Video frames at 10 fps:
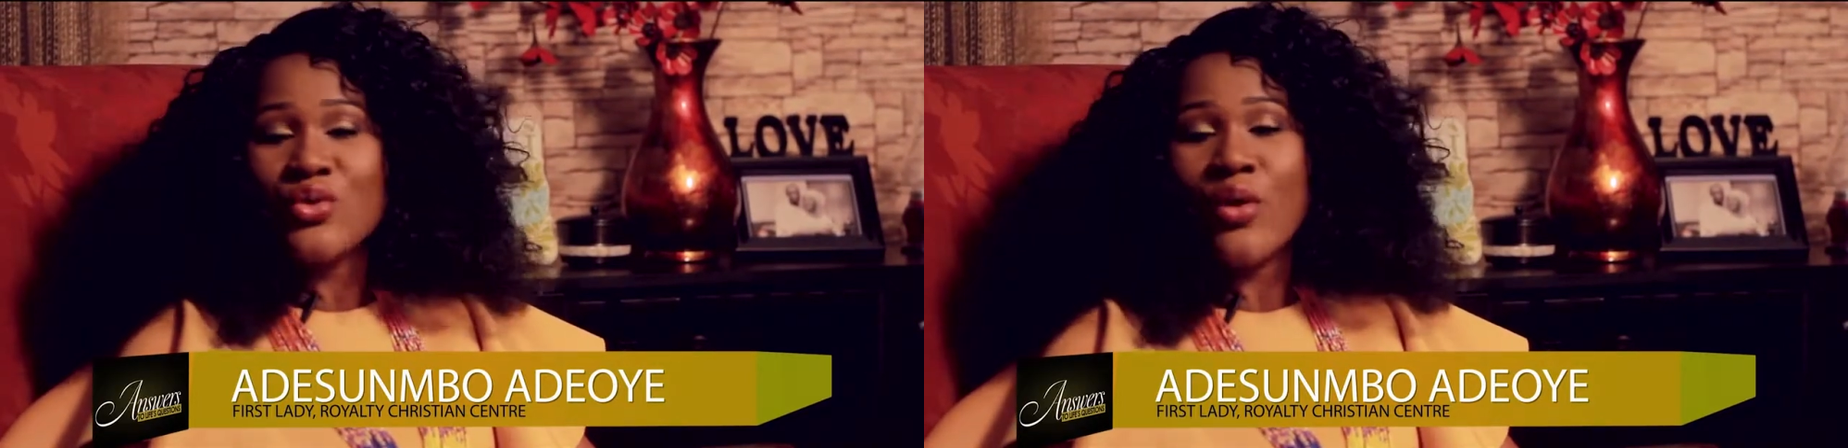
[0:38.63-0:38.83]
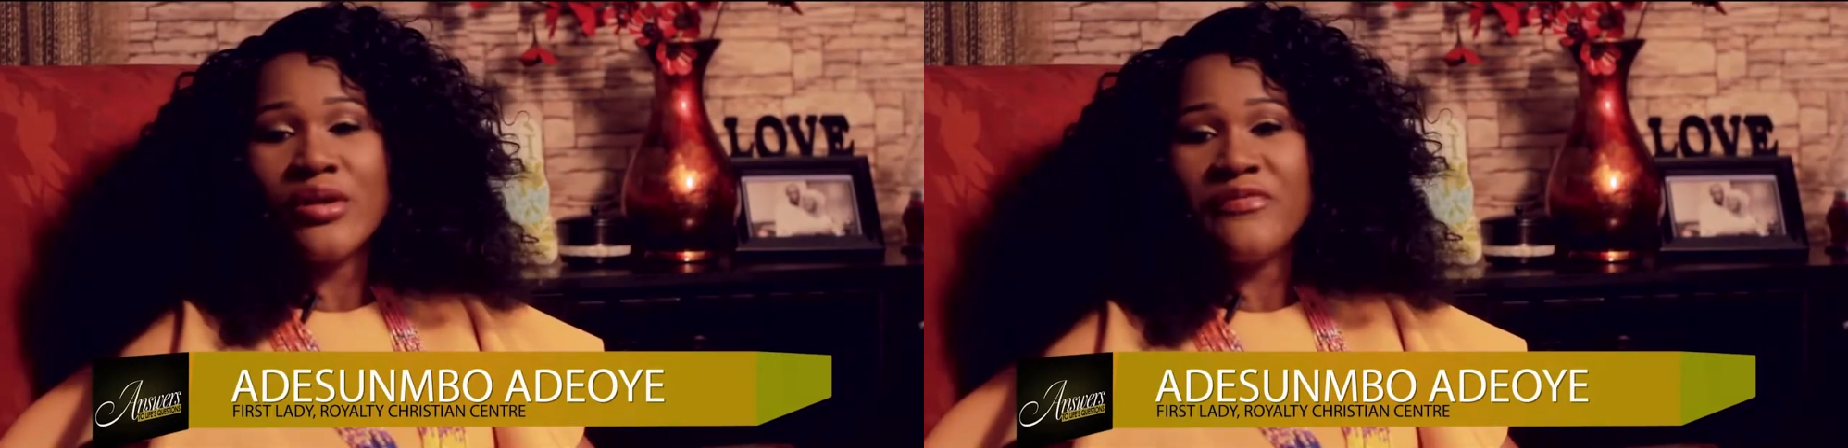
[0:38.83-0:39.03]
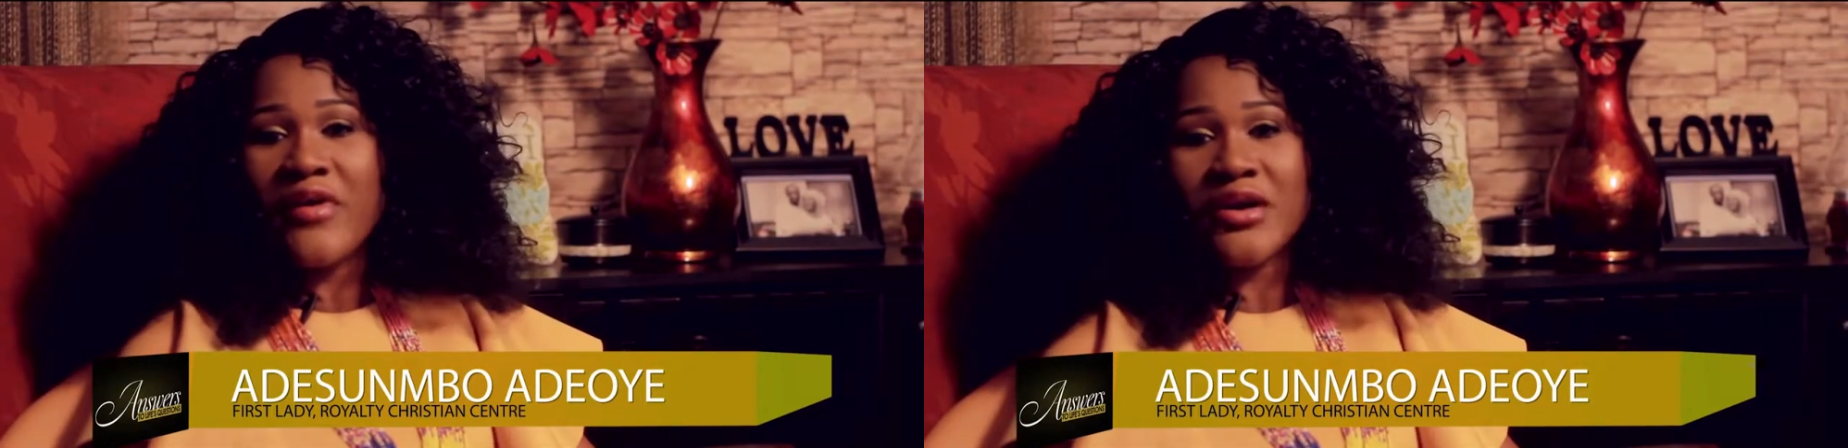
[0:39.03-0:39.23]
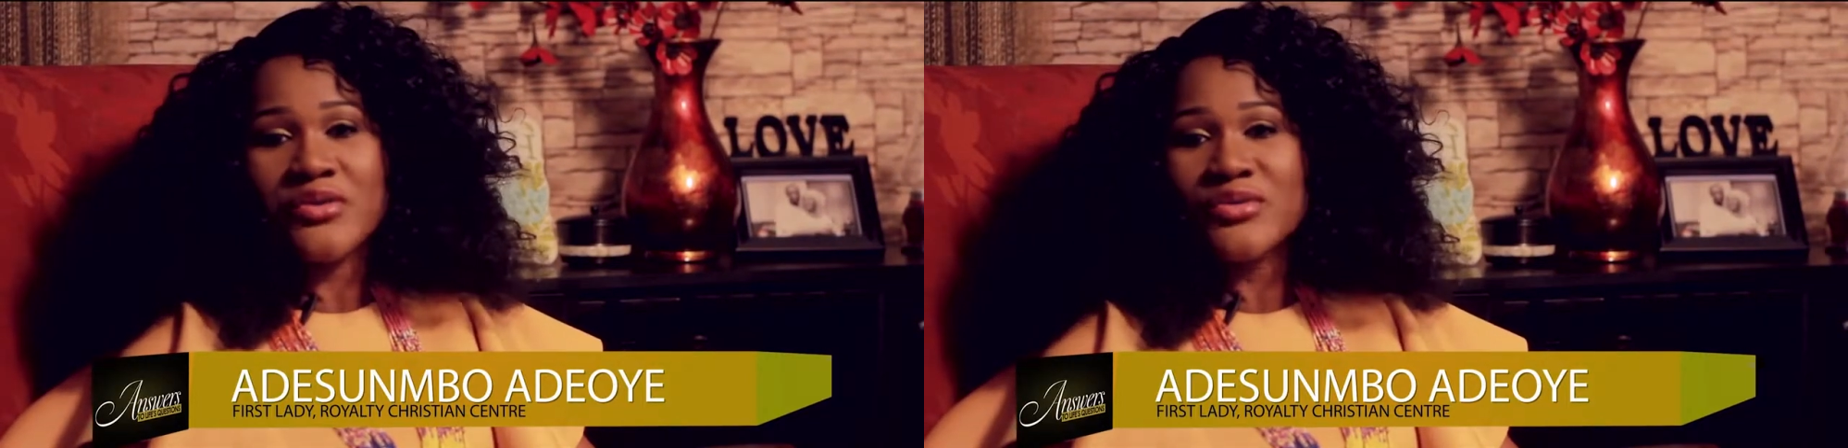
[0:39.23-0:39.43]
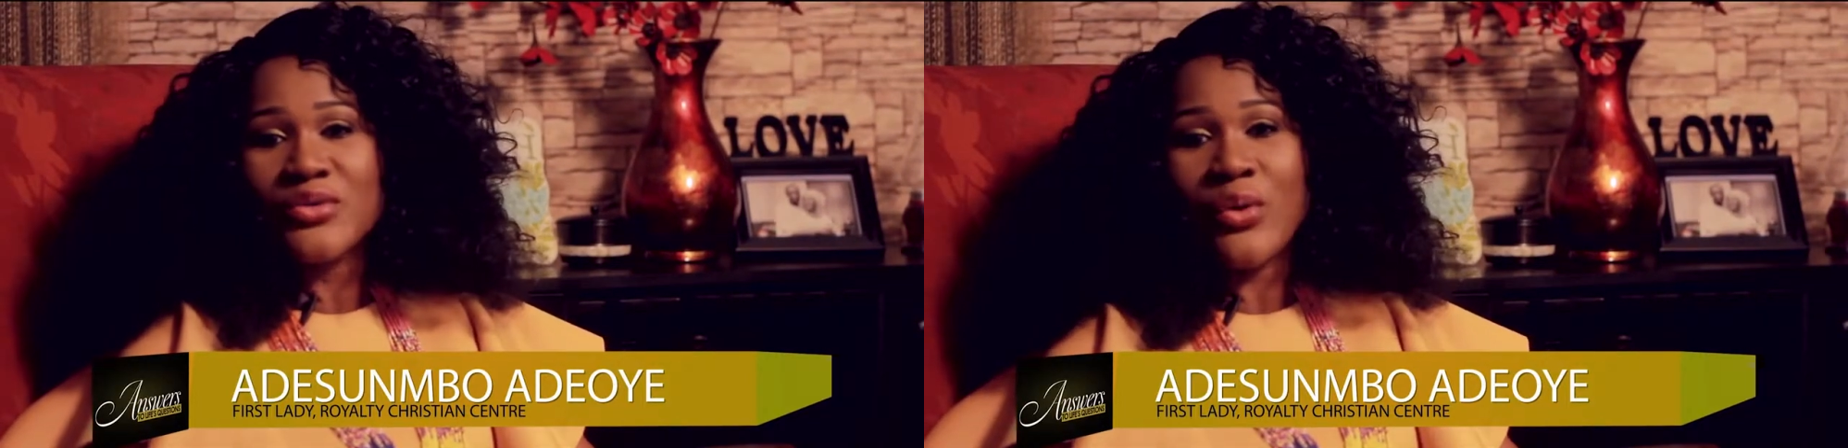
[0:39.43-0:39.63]
qualify
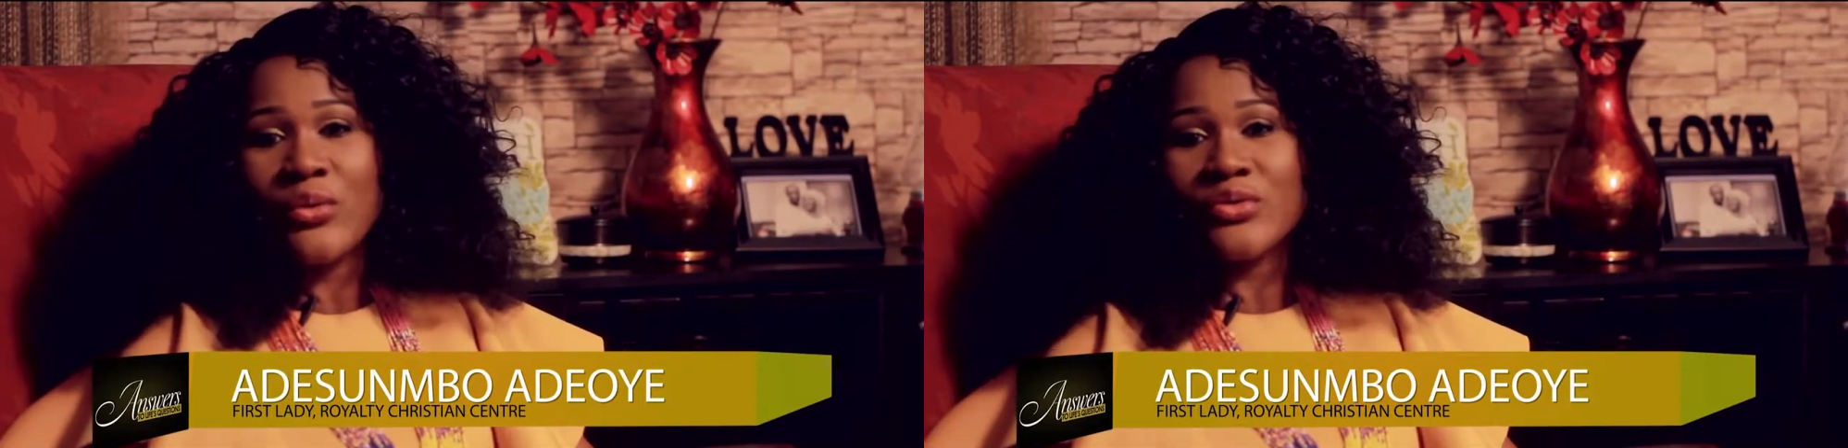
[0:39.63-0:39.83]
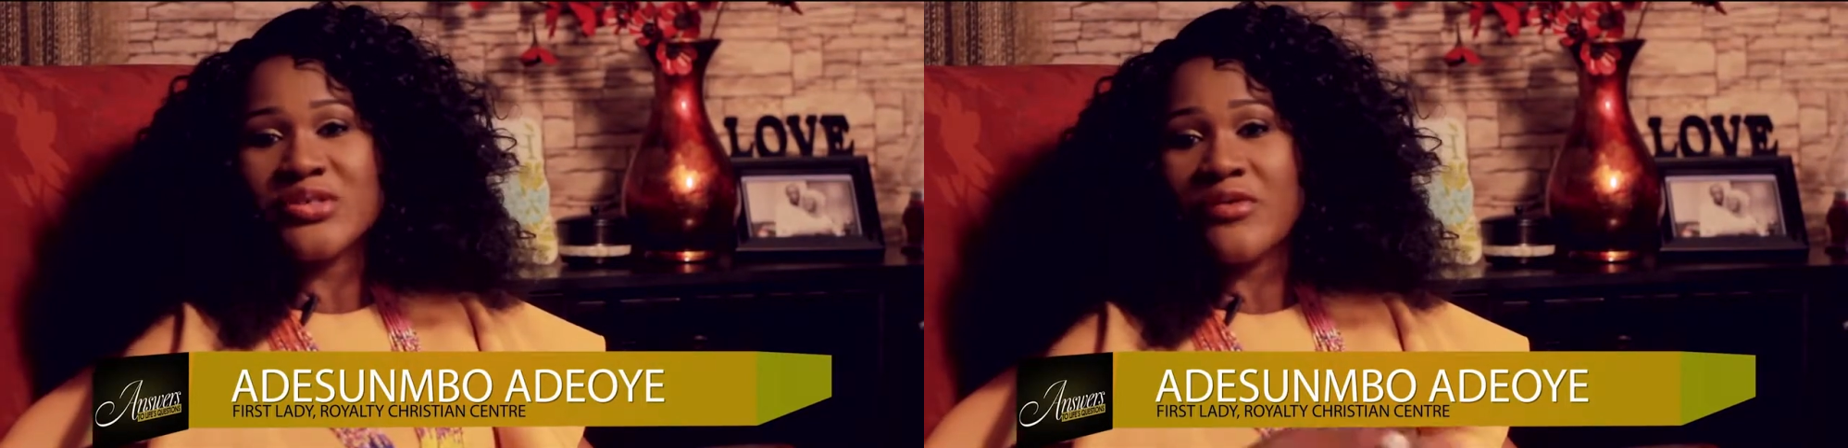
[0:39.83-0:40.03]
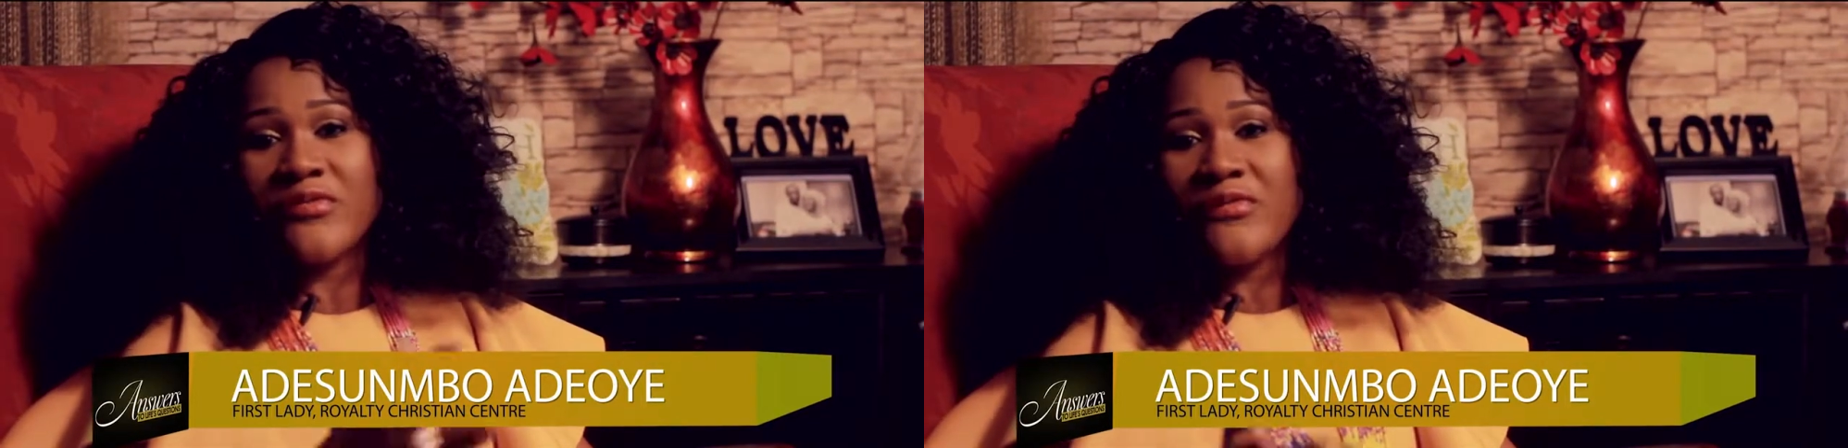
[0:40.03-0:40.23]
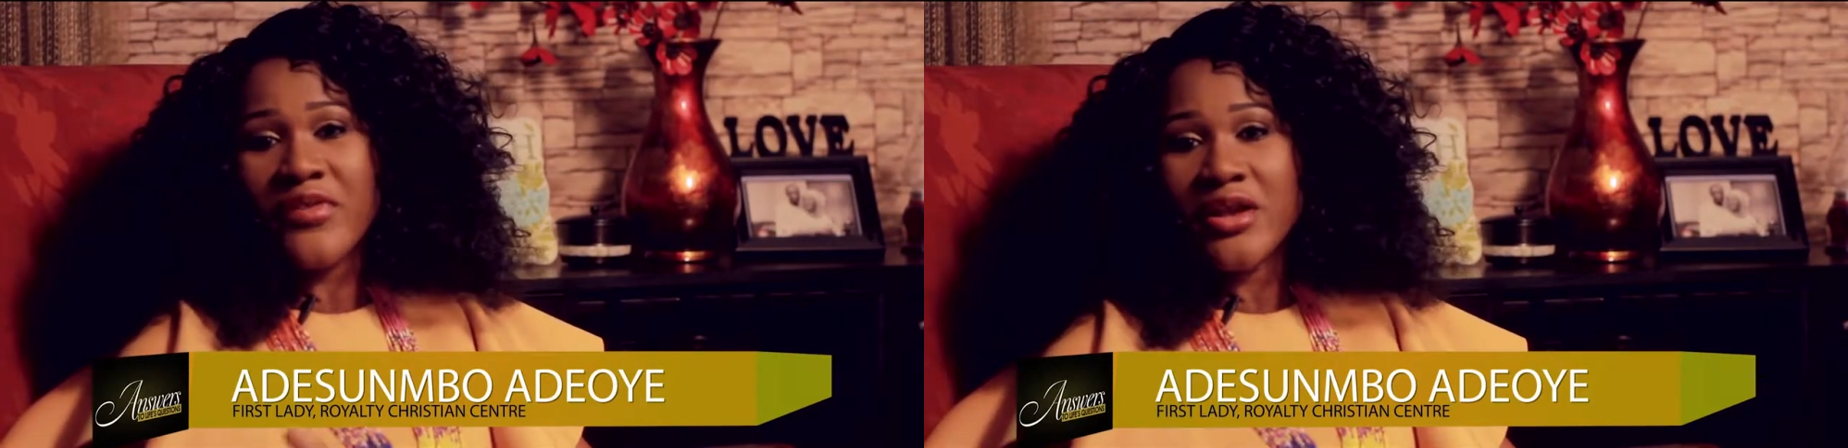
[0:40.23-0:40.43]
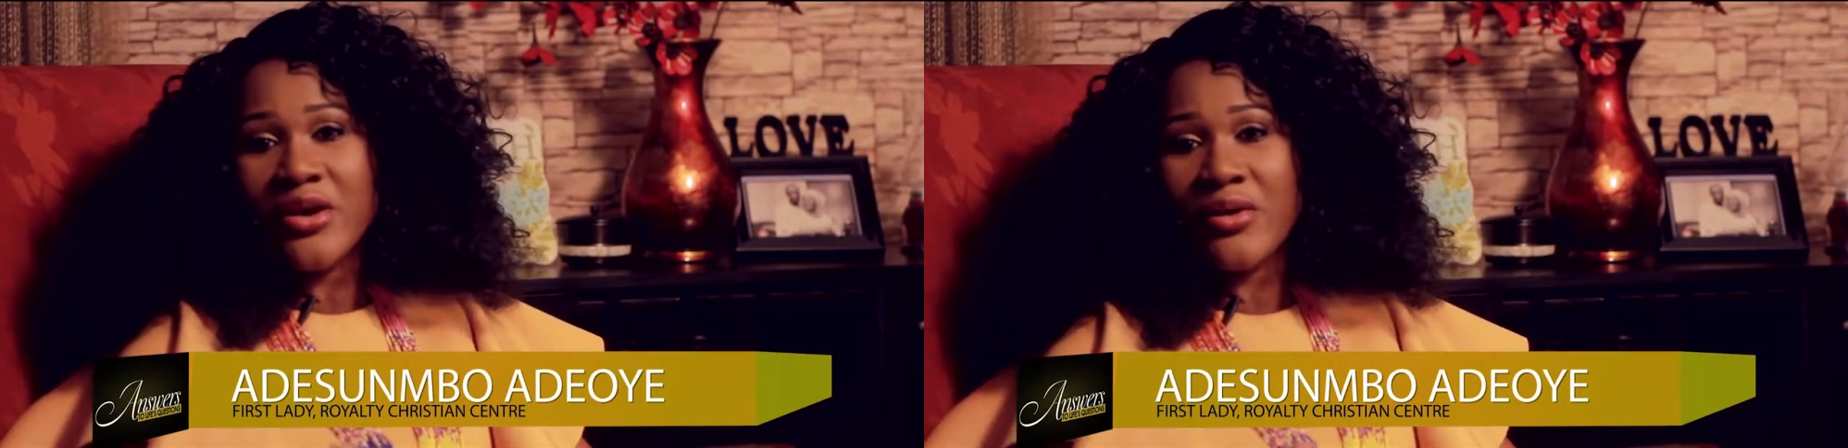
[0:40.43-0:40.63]
you to call yourself a
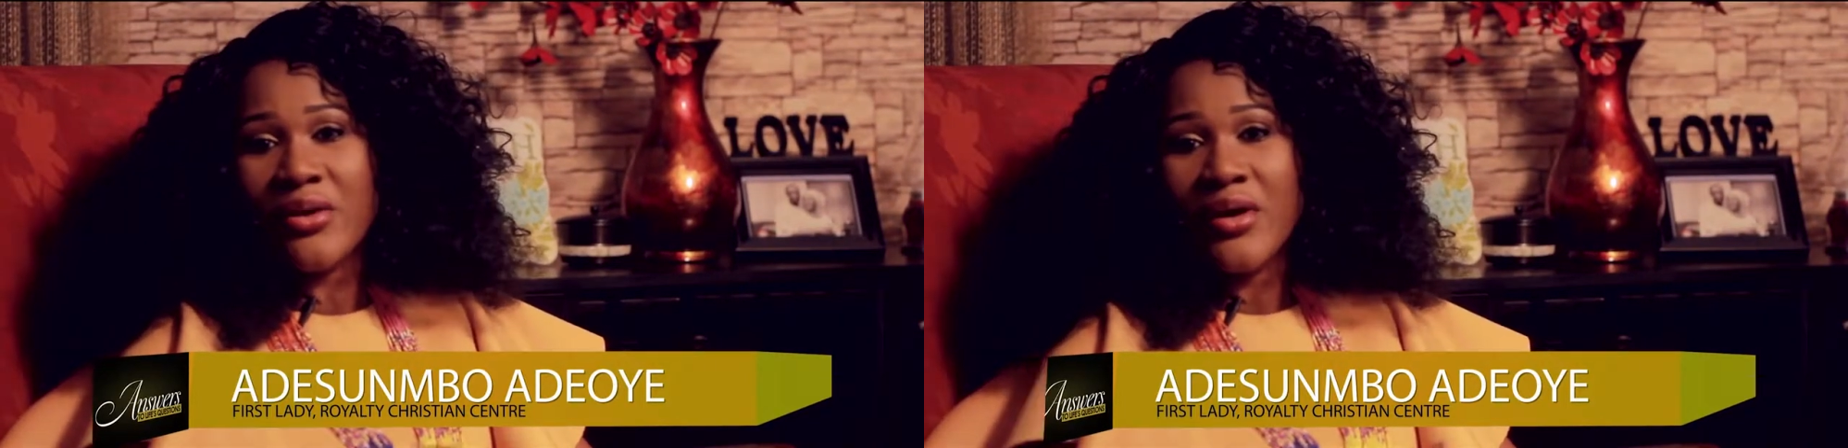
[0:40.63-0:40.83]
failure.